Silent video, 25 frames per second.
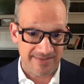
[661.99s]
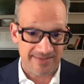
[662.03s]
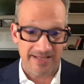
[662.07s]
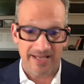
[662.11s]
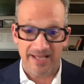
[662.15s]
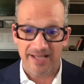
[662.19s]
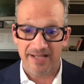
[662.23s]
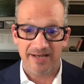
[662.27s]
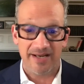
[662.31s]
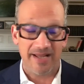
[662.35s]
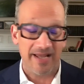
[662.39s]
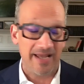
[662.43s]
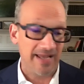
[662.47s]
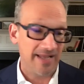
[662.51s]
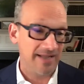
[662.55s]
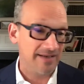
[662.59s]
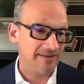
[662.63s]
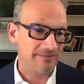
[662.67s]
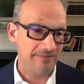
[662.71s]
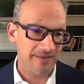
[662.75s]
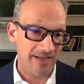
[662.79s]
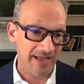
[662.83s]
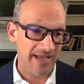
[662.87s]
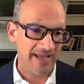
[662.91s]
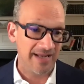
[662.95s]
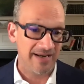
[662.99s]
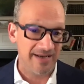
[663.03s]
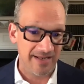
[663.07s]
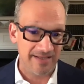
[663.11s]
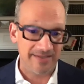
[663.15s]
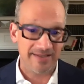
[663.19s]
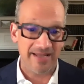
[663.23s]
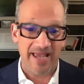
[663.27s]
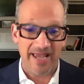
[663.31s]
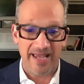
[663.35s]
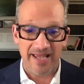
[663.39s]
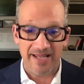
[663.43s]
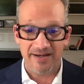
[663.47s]
And
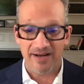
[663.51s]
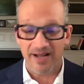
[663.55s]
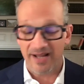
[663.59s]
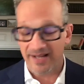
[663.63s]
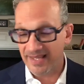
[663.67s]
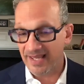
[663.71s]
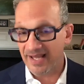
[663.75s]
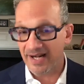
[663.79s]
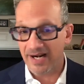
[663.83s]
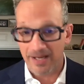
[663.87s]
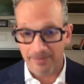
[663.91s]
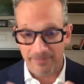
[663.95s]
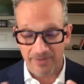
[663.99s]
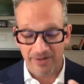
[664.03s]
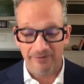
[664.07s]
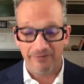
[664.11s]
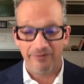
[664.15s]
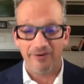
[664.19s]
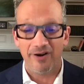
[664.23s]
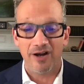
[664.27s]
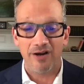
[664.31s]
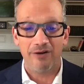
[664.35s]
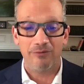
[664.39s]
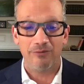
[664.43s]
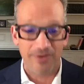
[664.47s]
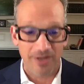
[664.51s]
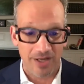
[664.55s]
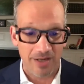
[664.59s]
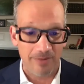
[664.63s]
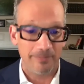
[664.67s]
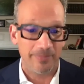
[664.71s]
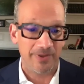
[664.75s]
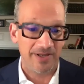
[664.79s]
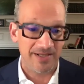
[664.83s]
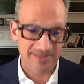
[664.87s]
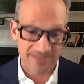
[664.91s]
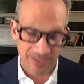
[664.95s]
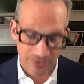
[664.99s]
again, I'm involved with
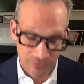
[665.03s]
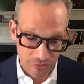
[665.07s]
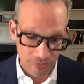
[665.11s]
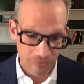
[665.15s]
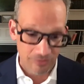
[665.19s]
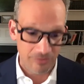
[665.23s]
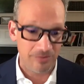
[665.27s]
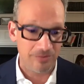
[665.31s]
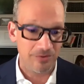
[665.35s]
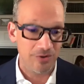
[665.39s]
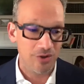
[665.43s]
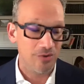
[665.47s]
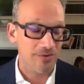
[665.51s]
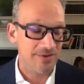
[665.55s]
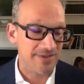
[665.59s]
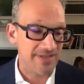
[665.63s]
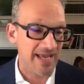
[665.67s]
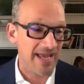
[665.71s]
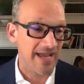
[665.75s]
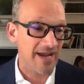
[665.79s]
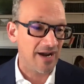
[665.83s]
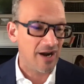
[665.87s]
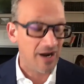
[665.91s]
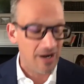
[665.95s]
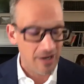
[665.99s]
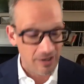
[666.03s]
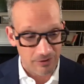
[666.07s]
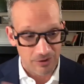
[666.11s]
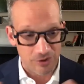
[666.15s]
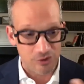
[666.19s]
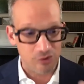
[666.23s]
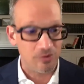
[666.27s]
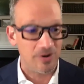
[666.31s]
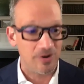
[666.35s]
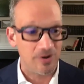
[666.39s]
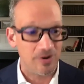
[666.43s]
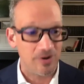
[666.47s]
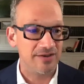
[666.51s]
companies that do use AI or
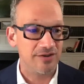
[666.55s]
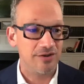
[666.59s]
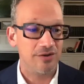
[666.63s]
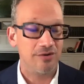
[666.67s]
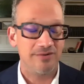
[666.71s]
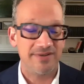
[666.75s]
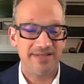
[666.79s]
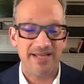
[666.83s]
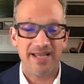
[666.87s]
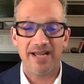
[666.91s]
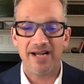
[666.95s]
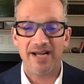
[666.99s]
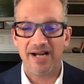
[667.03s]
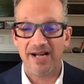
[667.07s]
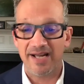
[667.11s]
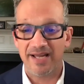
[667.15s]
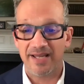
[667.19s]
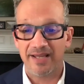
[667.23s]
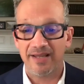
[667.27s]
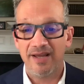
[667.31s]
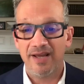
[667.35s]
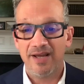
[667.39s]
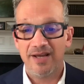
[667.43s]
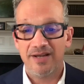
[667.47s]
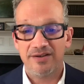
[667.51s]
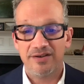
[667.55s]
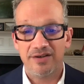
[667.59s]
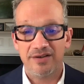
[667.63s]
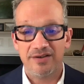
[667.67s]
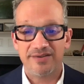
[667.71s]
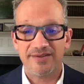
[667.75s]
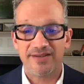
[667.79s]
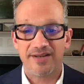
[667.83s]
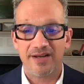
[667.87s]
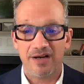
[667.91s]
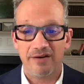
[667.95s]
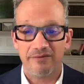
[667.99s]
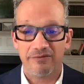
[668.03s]
trying to use AI to
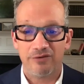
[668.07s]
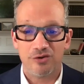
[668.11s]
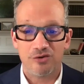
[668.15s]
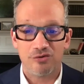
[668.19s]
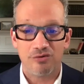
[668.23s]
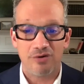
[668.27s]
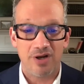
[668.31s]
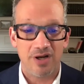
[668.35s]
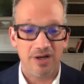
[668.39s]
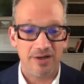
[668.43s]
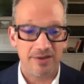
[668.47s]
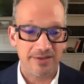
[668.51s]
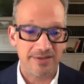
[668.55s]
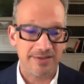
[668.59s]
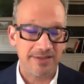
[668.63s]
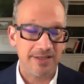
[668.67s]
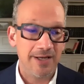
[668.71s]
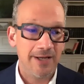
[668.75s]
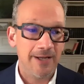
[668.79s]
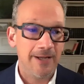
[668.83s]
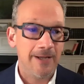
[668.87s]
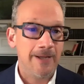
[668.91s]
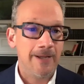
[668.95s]
discover drugs.